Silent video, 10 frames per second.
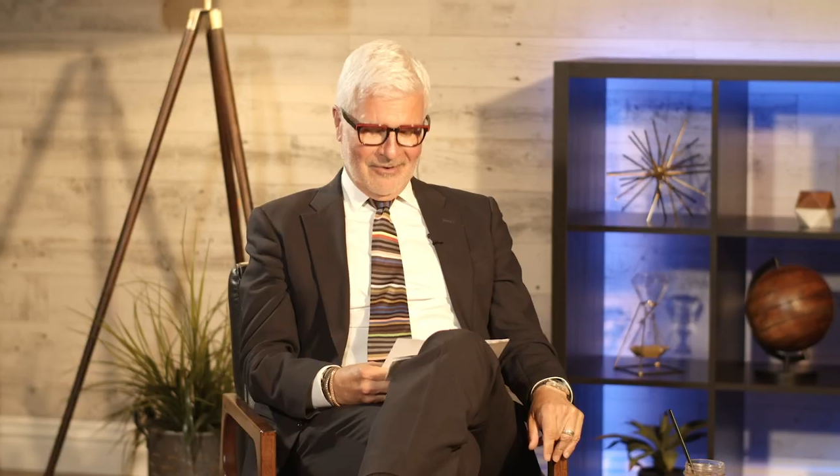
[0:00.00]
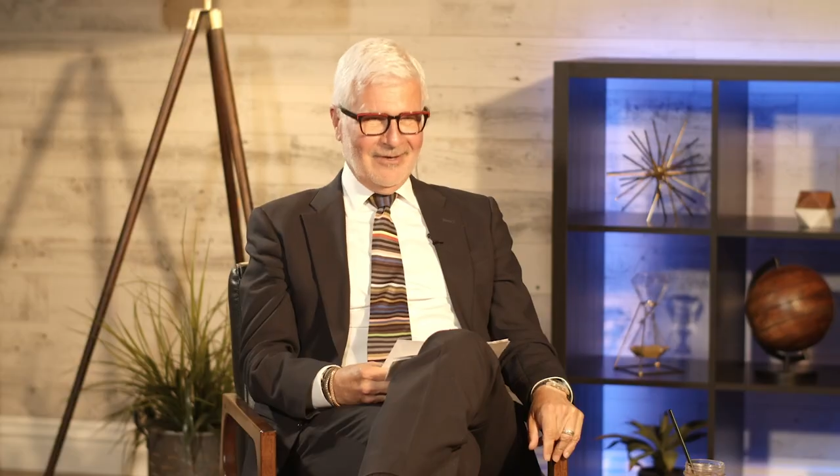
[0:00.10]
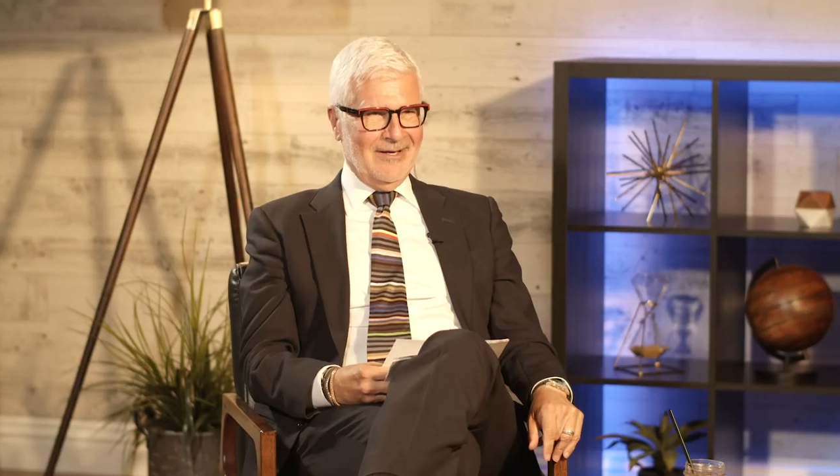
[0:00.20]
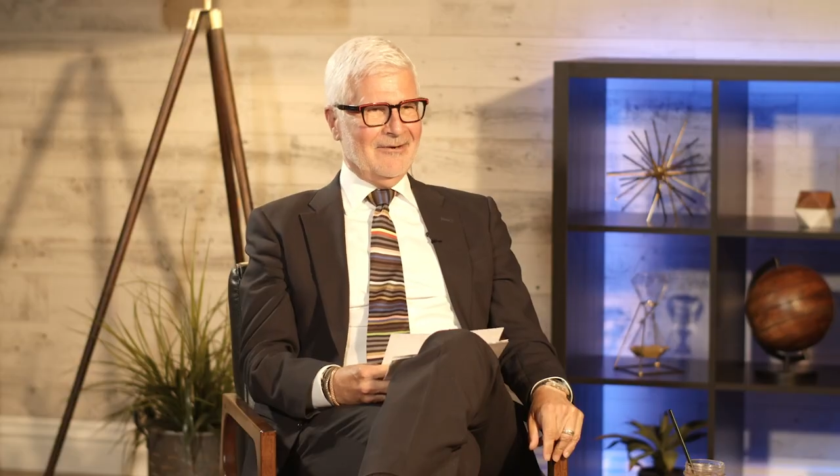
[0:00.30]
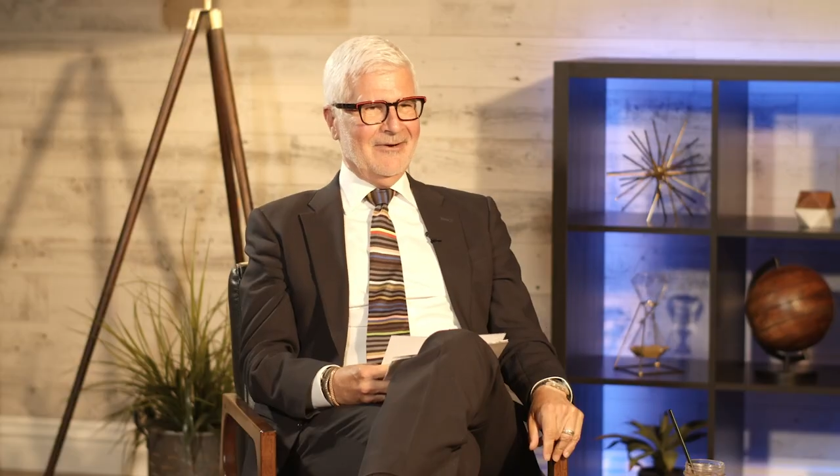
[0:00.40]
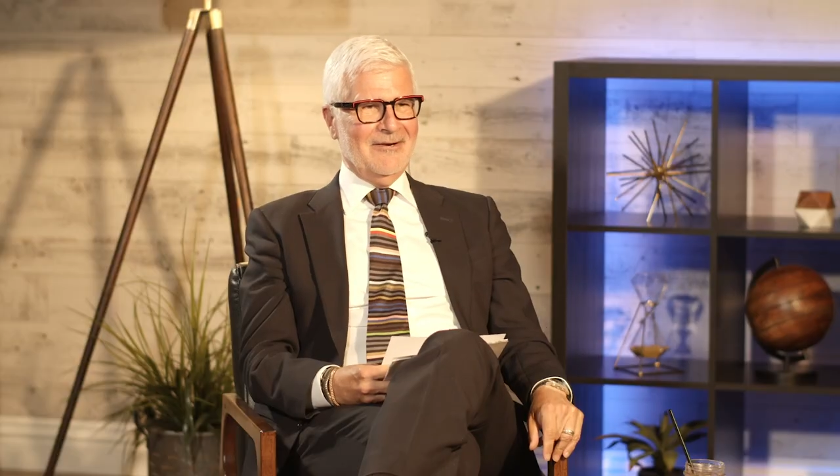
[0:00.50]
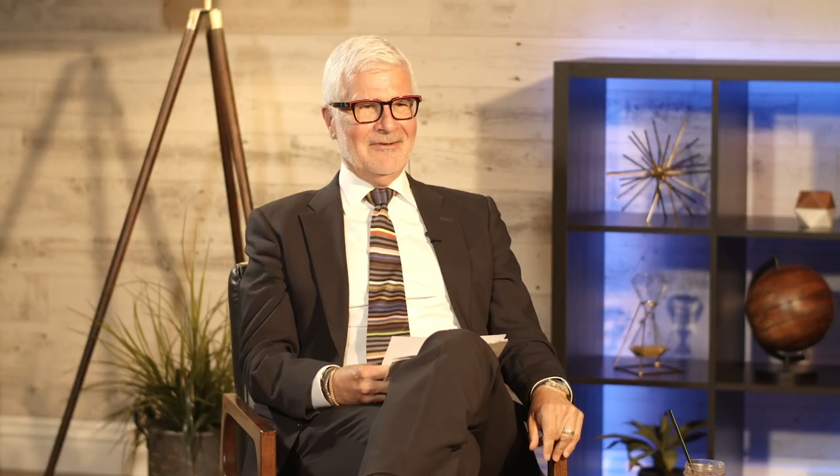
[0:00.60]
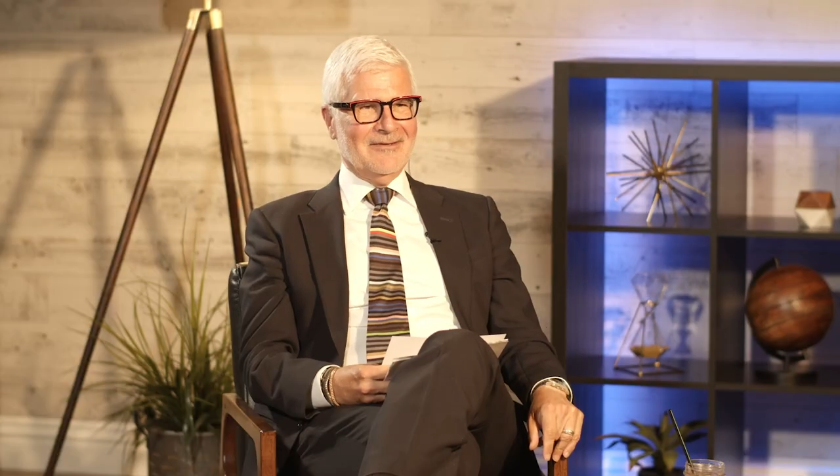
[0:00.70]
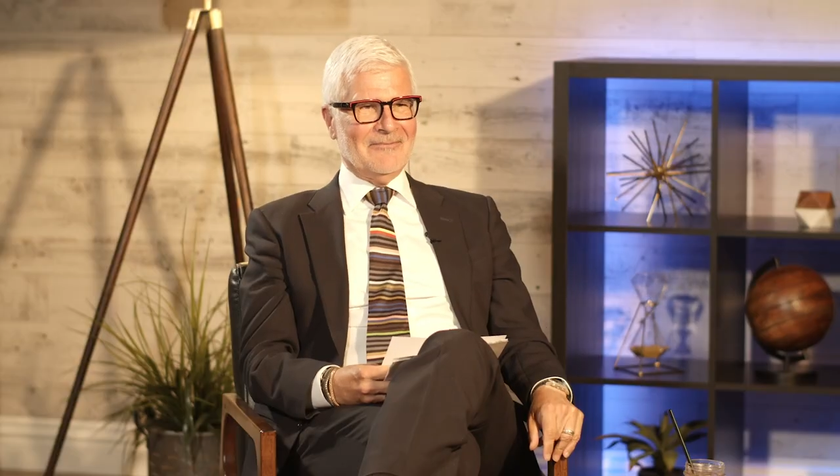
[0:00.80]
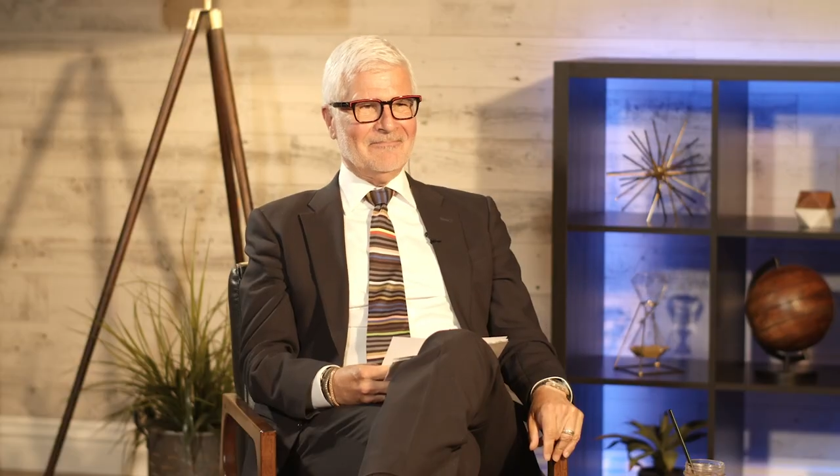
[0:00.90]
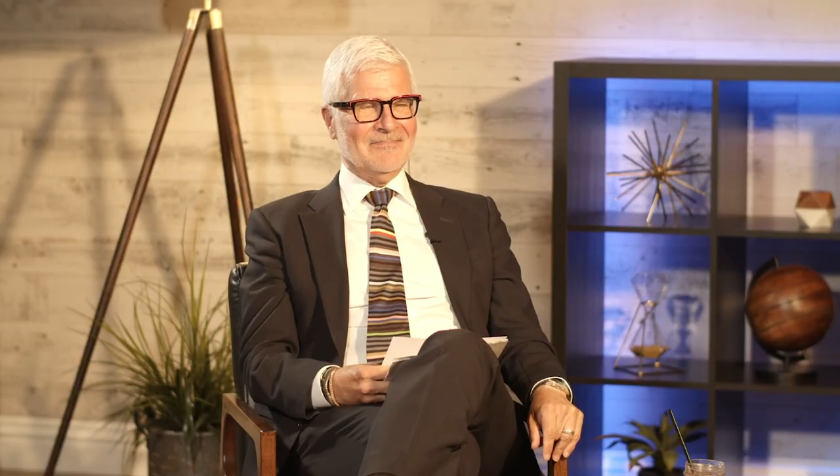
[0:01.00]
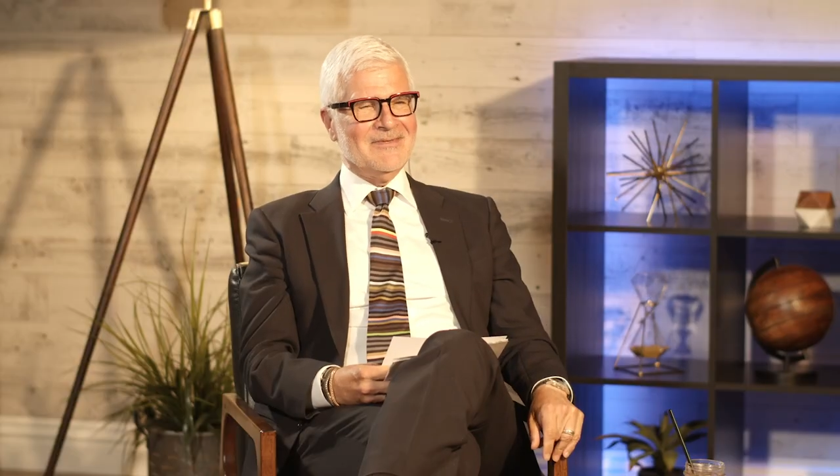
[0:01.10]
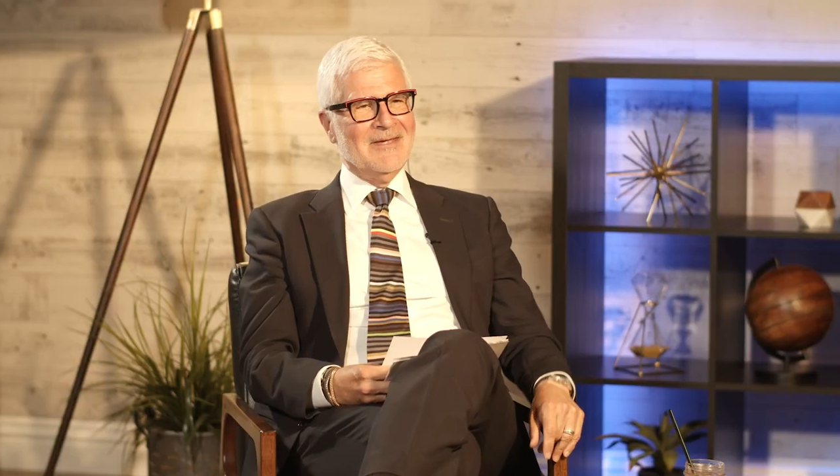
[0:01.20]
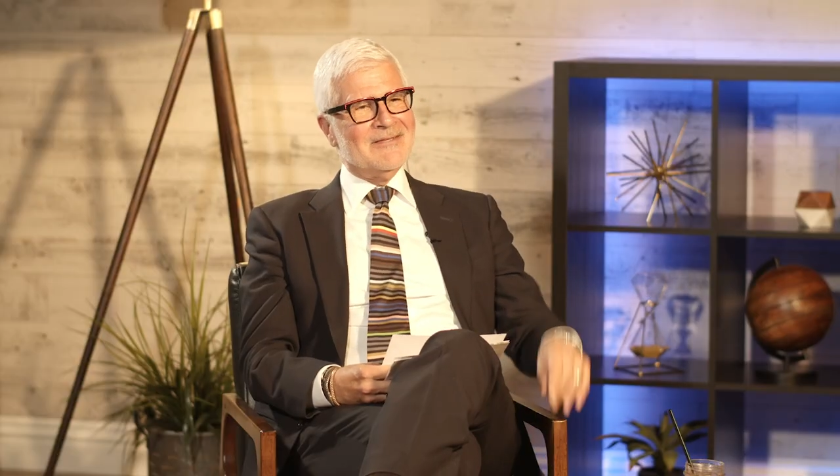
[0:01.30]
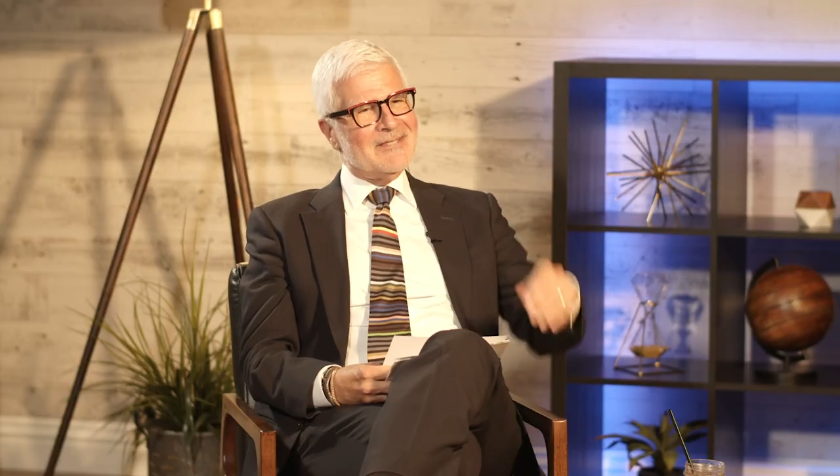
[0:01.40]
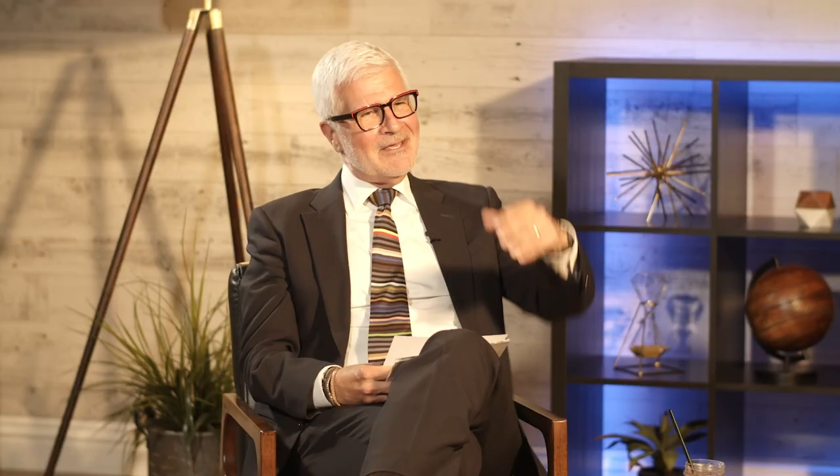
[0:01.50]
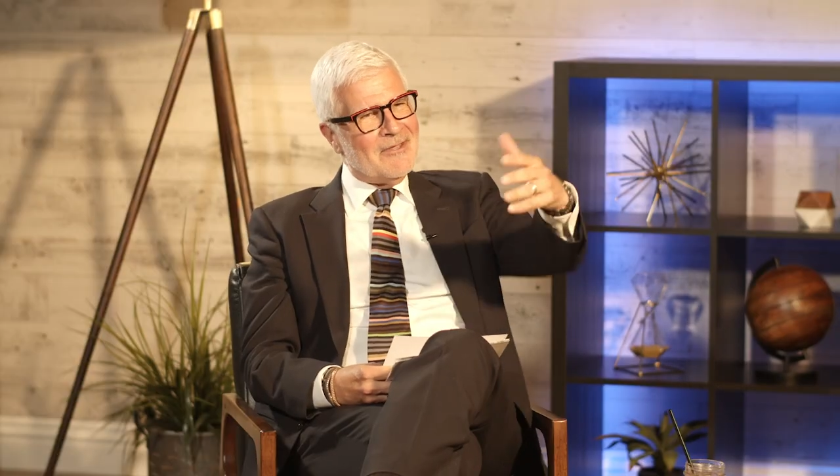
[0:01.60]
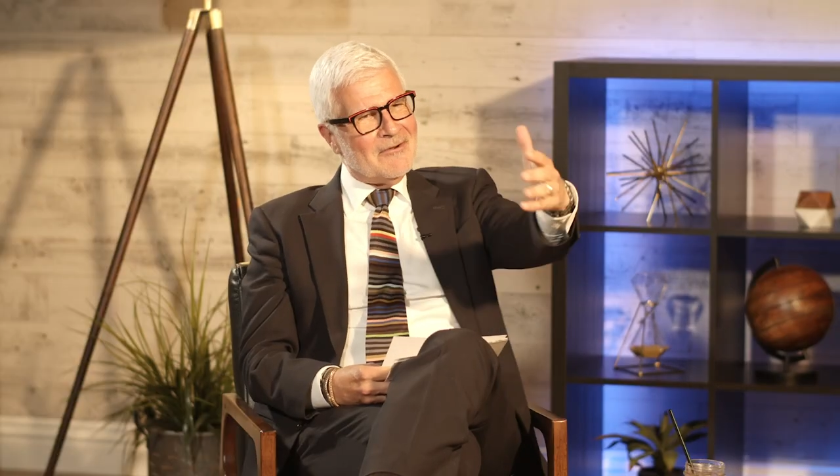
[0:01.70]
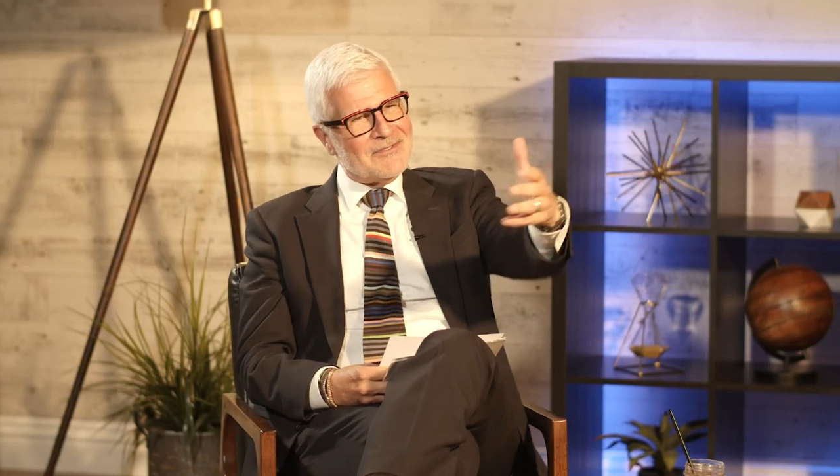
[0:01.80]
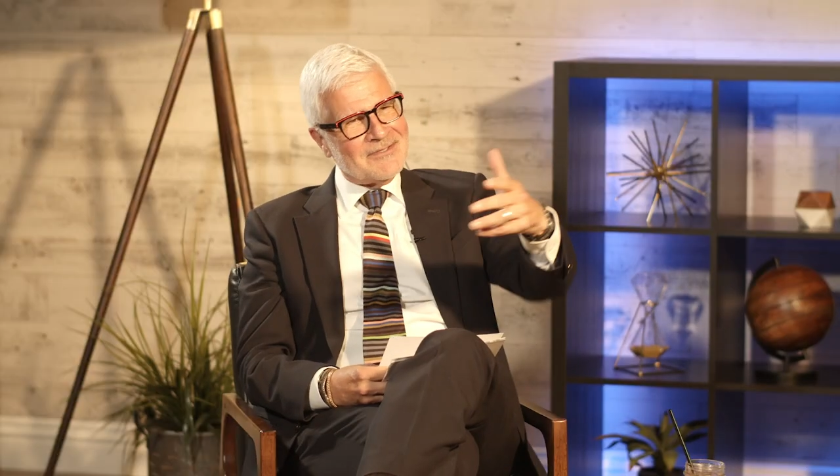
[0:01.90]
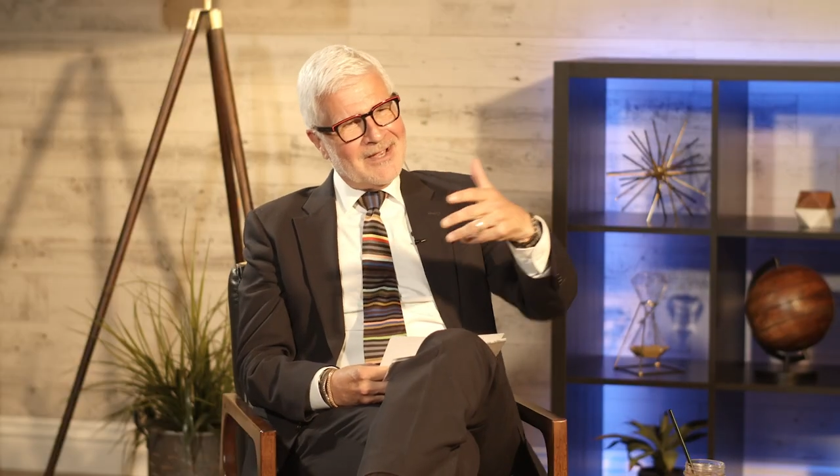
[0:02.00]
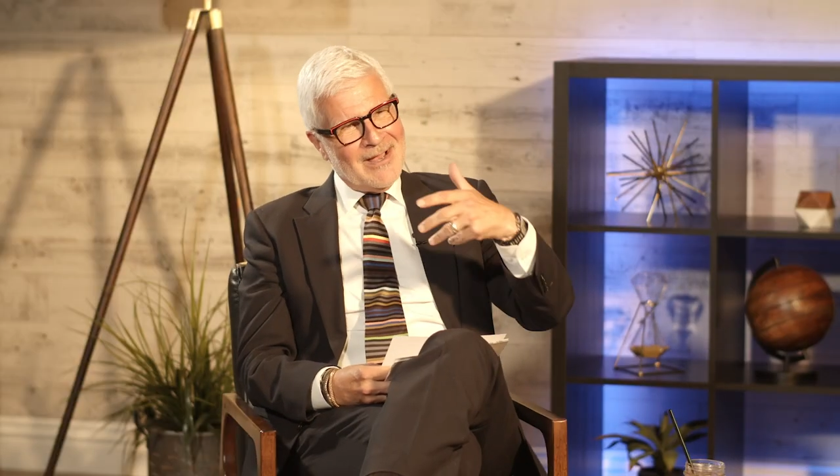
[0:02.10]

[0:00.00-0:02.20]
totally agree with you. See, there is